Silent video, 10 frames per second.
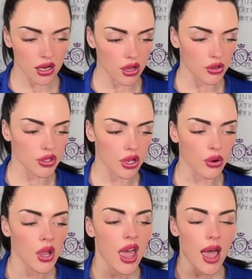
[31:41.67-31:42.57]
You know,
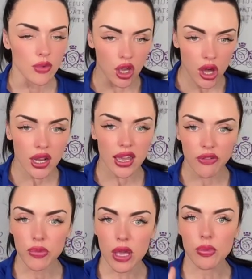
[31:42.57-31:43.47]
so I'm gonna
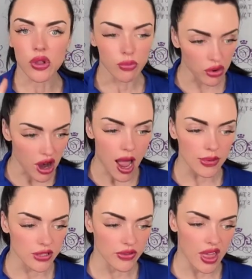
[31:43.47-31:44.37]
give people
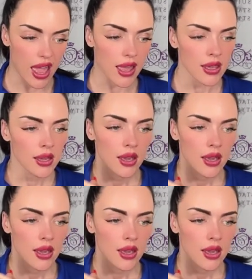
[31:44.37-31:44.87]
props for that.